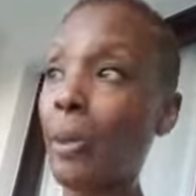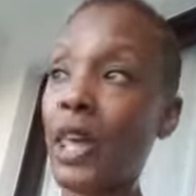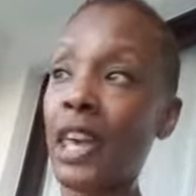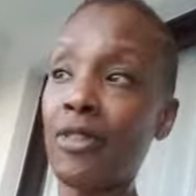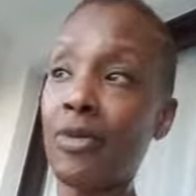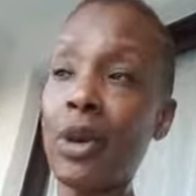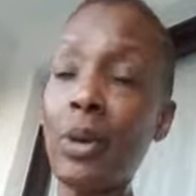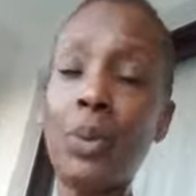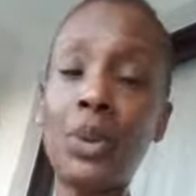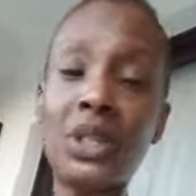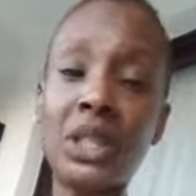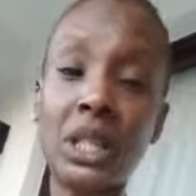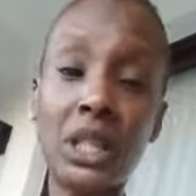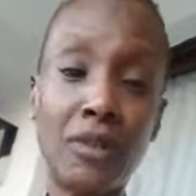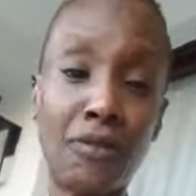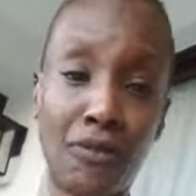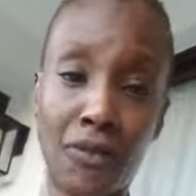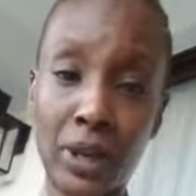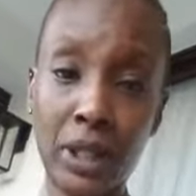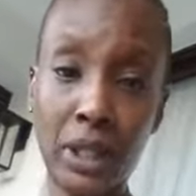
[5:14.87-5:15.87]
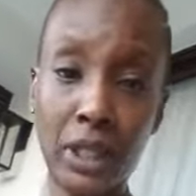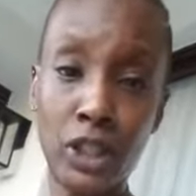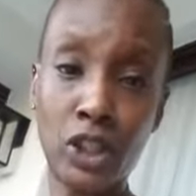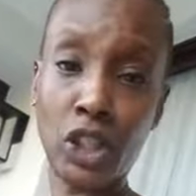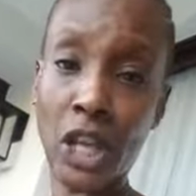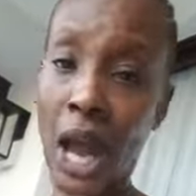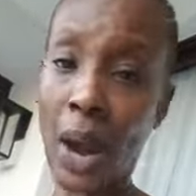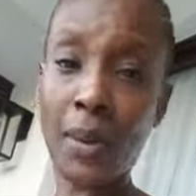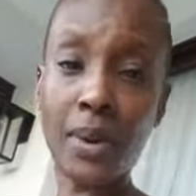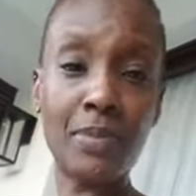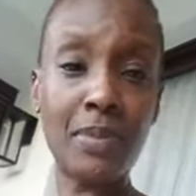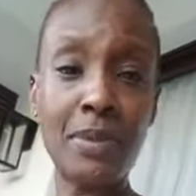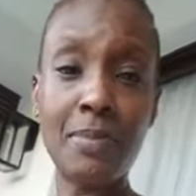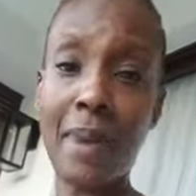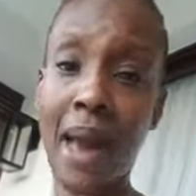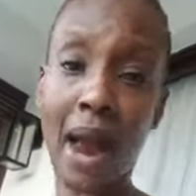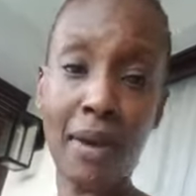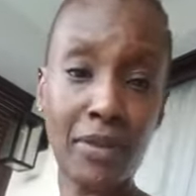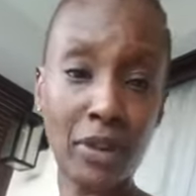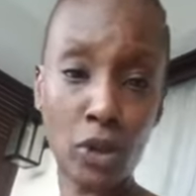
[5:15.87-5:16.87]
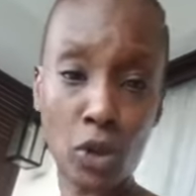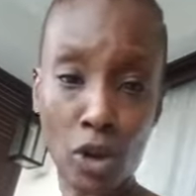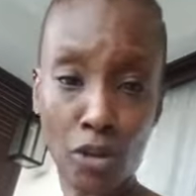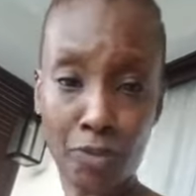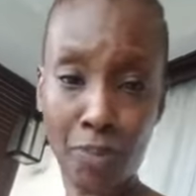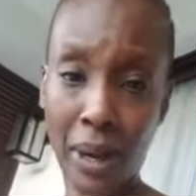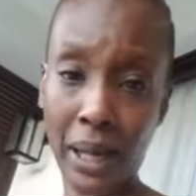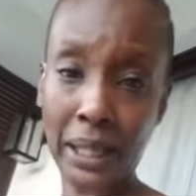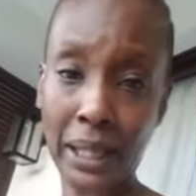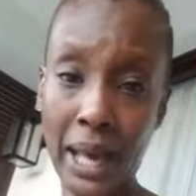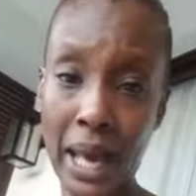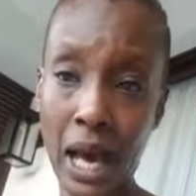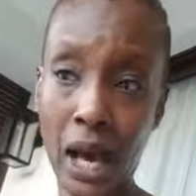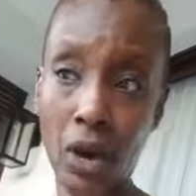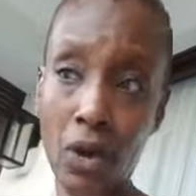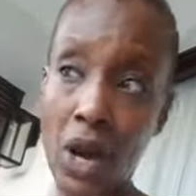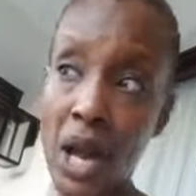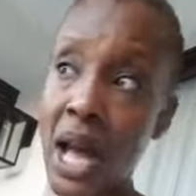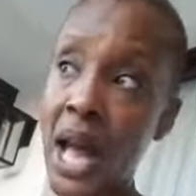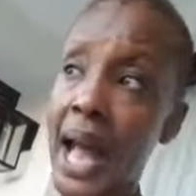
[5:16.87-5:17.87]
if we was in the village, I would be married off by now.